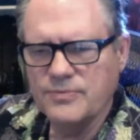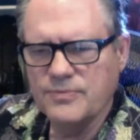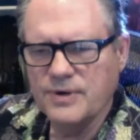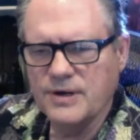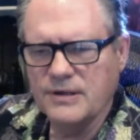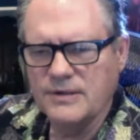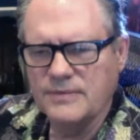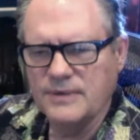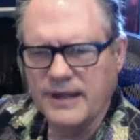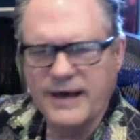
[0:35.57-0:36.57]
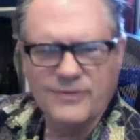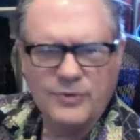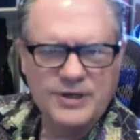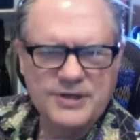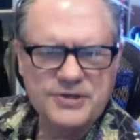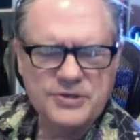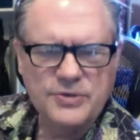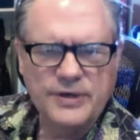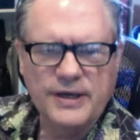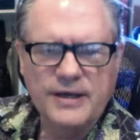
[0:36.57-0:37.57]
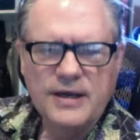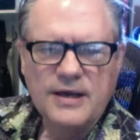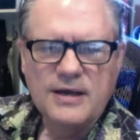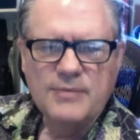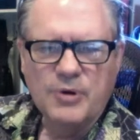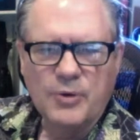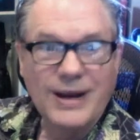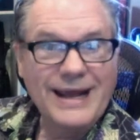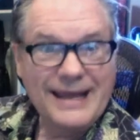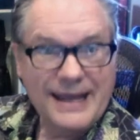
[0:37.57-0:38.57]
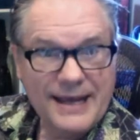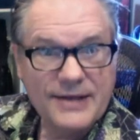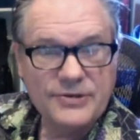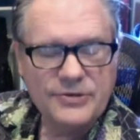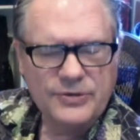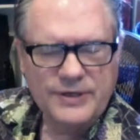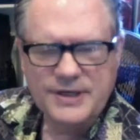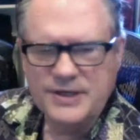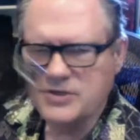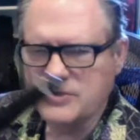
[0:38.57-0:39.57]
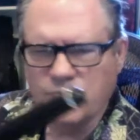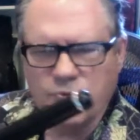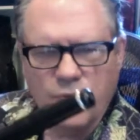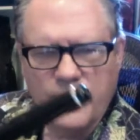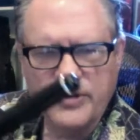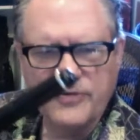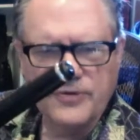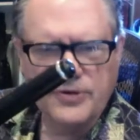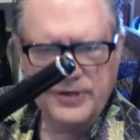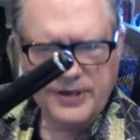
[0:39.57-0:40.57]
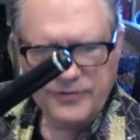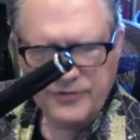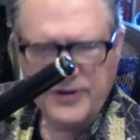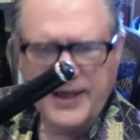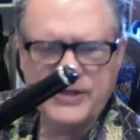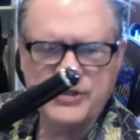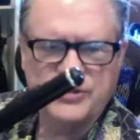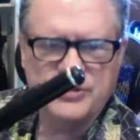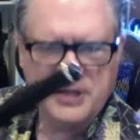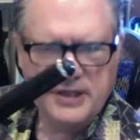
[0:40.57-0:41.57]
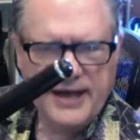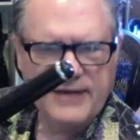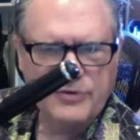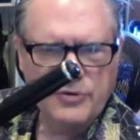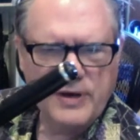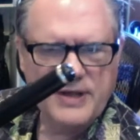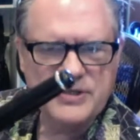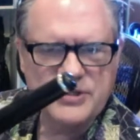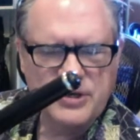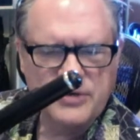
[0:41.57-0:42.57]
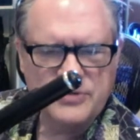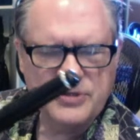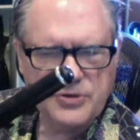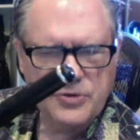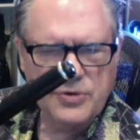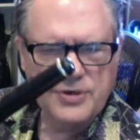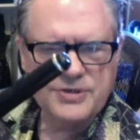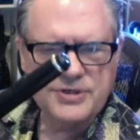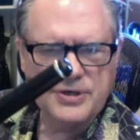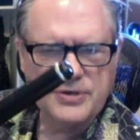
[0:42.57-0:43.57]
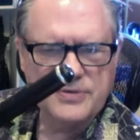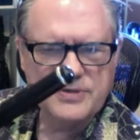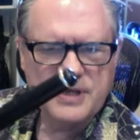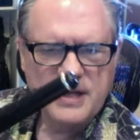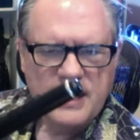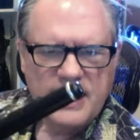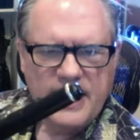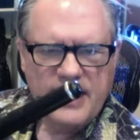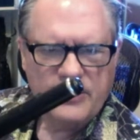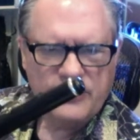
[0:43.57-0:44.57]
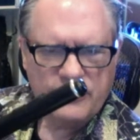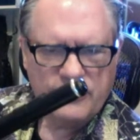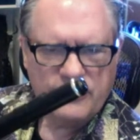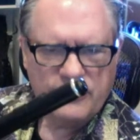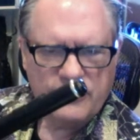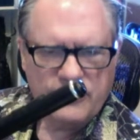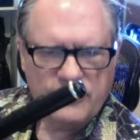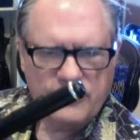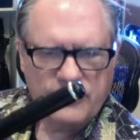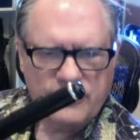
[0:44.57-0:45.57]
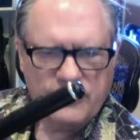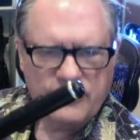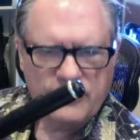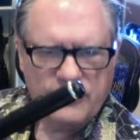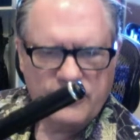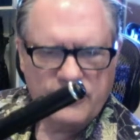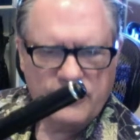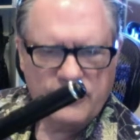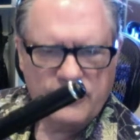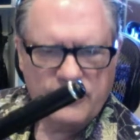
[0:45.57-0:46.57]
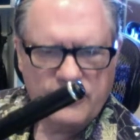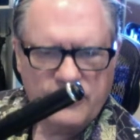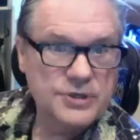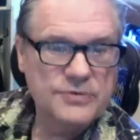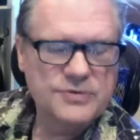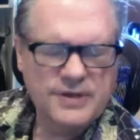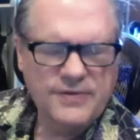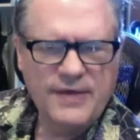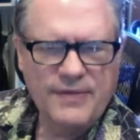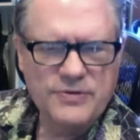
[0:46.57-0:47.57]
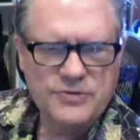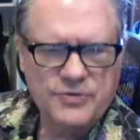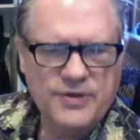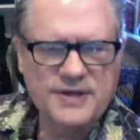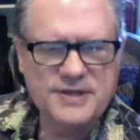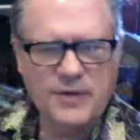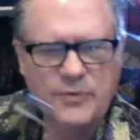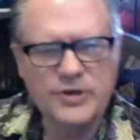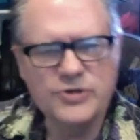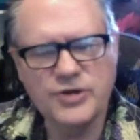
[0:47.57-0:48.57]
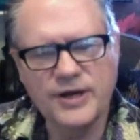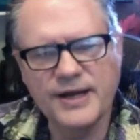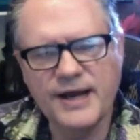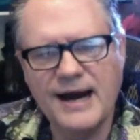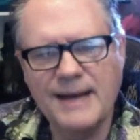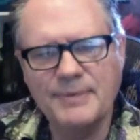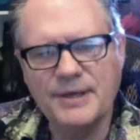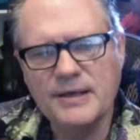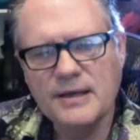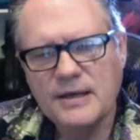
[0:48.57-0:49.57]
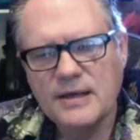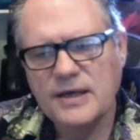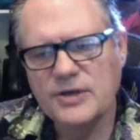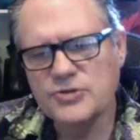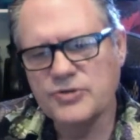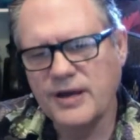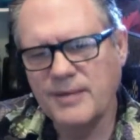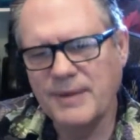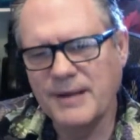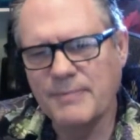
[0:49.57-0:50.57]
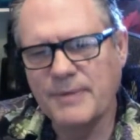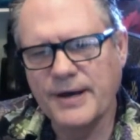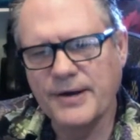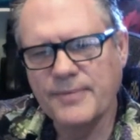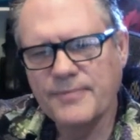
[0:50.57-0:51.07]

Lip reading: a lot of what he's doing, but what I can't do, he does some wonderful inflections, a lot of grace notes to chord tones, and a chromatic kind of two chord tones, and that those are things I want to try and copy and try and make better.